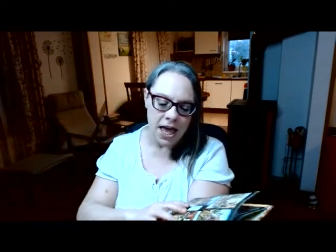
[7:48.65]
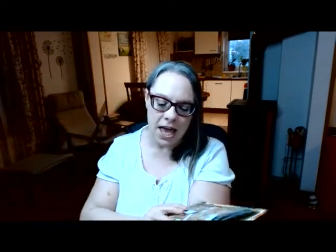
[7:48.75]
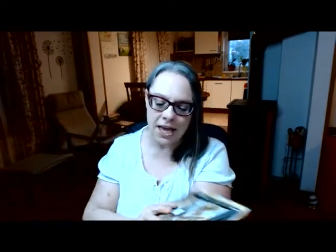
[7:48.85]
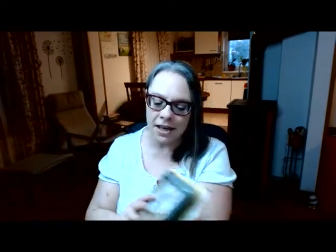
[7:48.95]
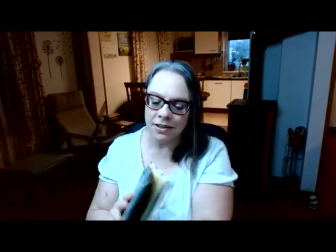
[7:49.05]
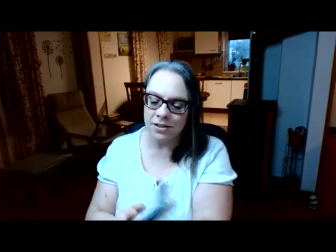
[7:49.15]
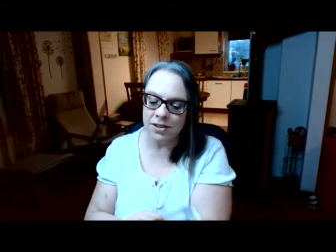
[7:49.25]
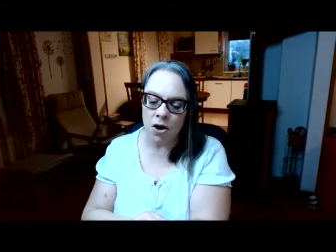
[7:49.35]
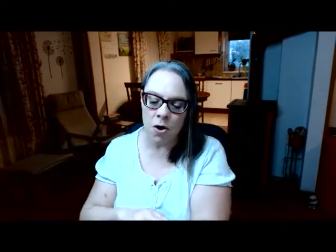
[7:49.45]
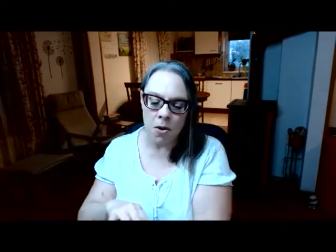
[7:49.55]
And
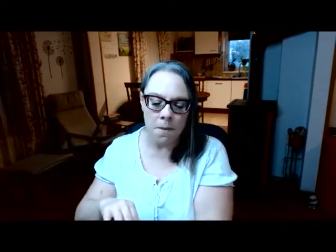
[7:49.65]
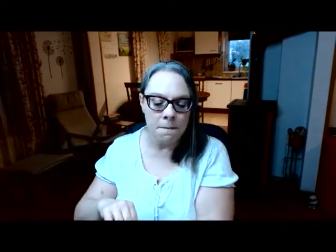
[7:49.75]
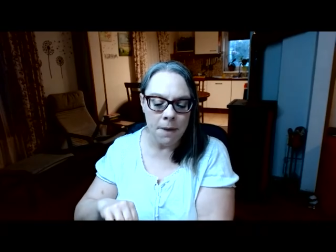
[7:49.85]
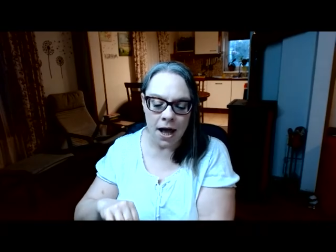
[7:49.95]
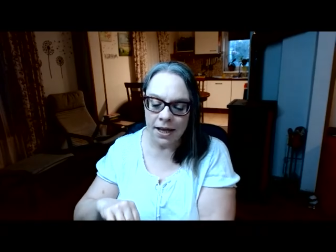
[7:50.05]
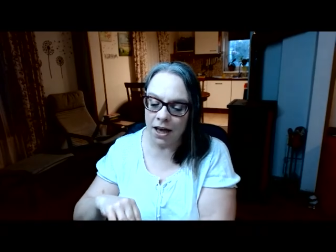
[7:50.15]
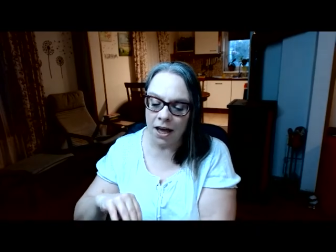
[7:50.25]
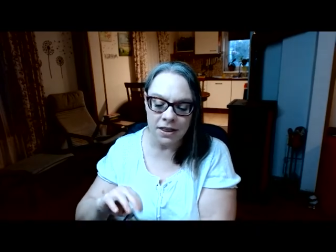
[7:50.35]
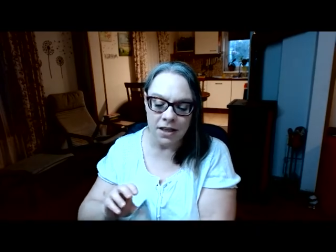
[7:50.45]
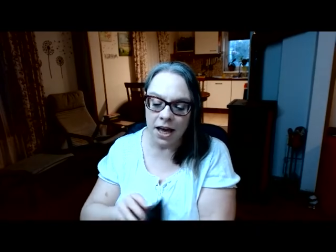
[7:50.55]
so my
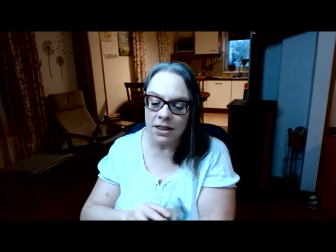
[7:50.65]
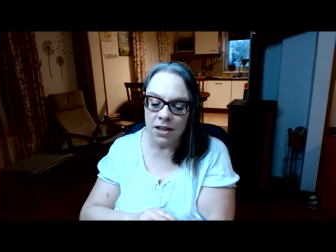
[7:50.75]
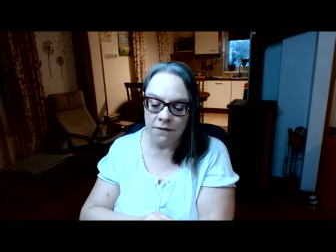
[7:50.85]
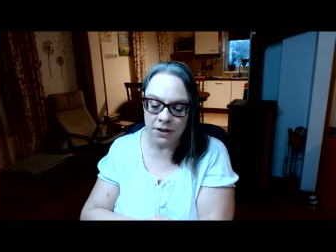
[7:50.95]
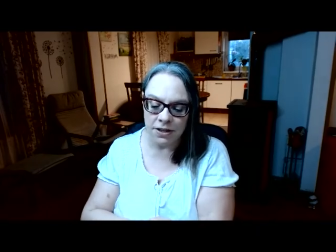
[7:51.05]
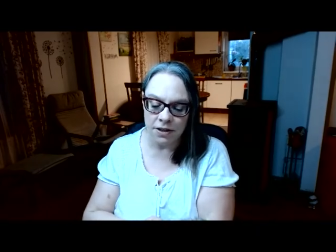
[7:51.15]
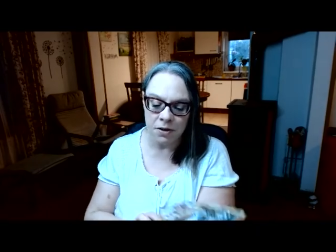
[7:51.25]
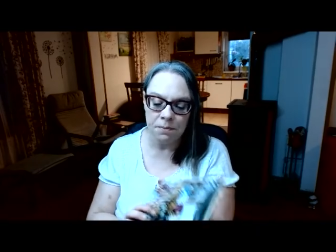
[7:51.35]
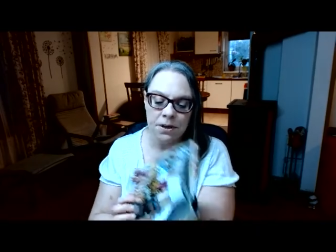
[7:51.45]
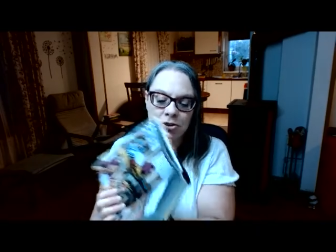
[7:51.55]
I, I love it. Now the
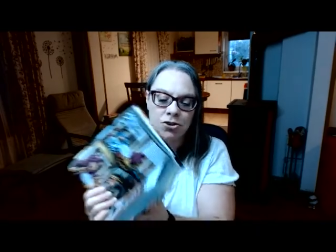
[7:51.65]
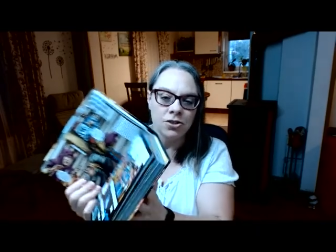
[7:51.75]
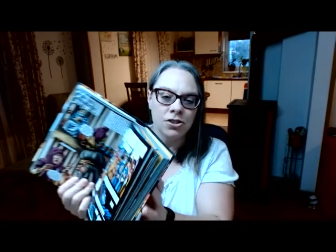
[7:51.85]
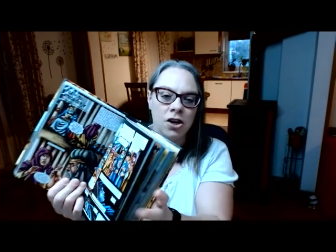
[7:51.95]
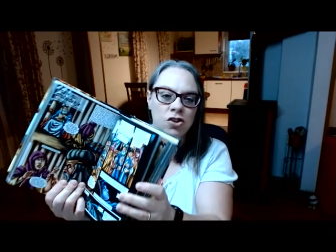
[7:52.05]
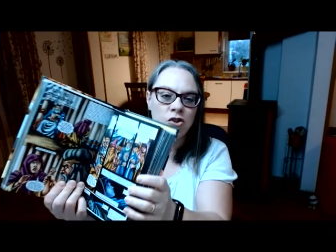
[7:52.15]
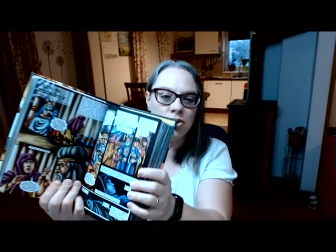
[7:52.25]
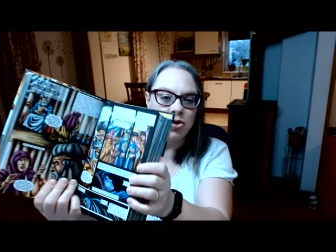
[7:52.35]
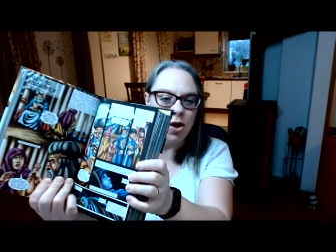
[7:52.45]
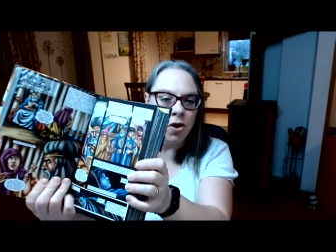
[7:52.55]
pictures are
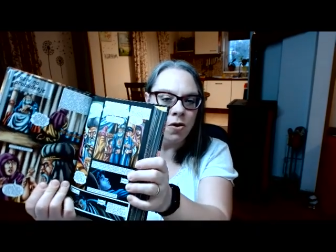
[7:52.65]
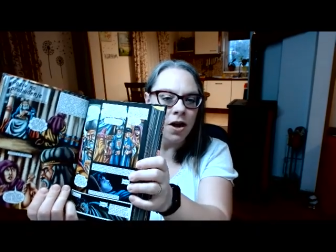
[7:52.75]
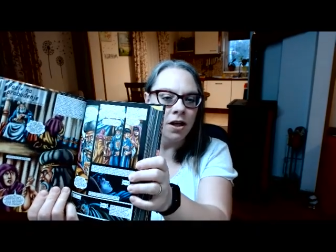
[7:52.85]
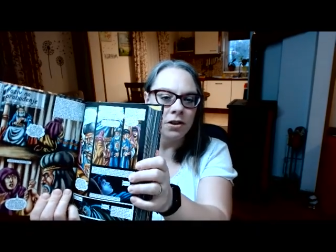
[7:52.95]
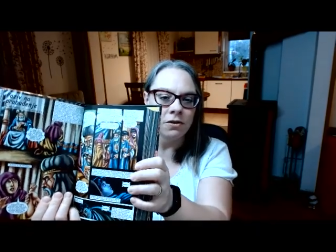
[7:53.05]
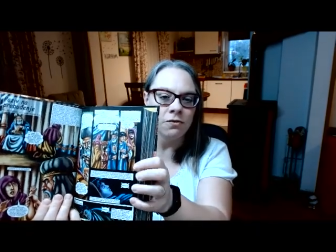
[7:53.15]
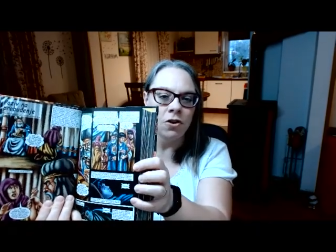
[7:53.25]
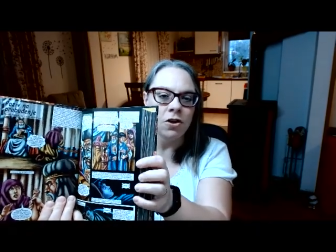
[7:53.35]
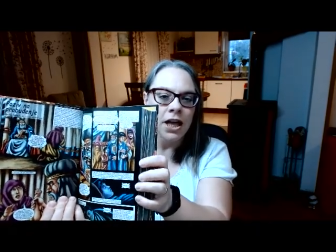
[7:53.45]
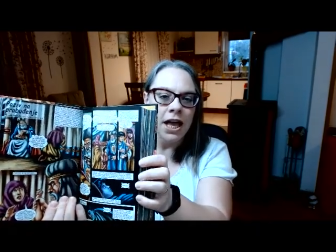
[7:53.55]
so
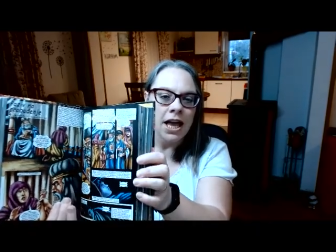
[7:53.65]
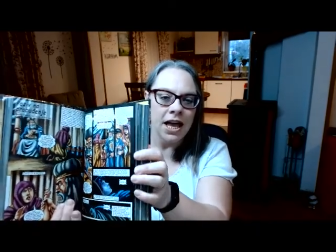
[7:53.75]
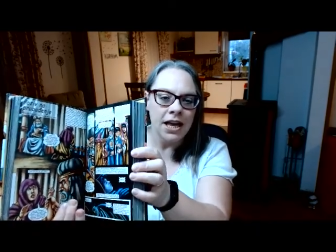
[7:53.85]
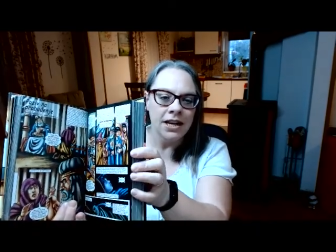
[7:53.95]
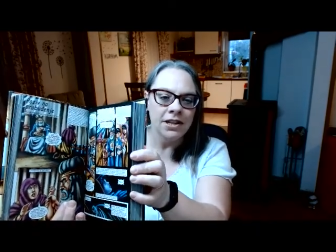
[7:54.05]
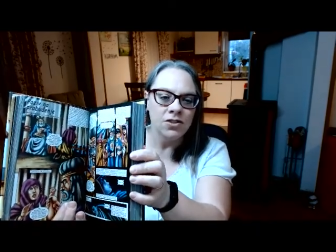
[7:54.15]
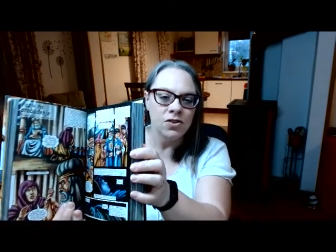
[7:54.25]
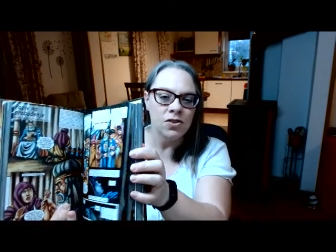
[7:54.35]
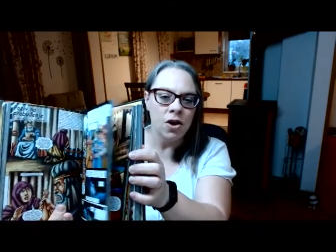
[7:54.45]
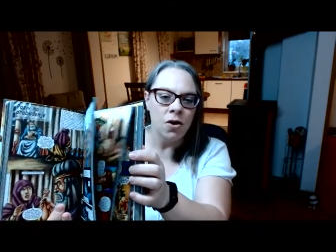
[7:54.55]
colorful and it is
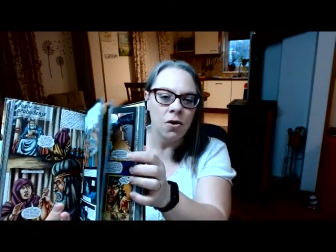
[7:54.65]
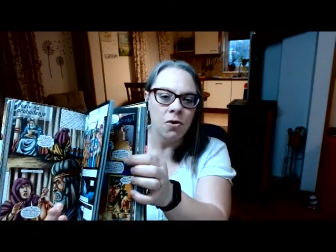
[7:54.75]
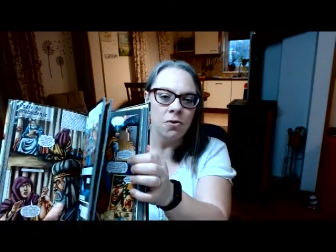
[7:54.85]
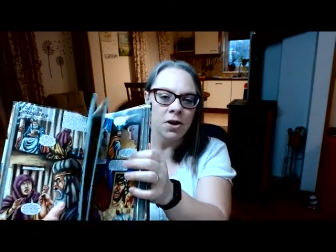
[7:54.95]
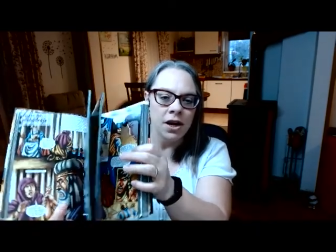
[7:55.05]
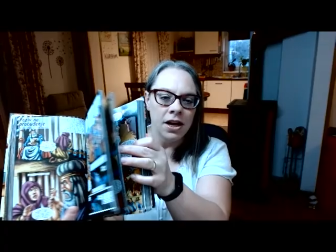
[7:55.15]
so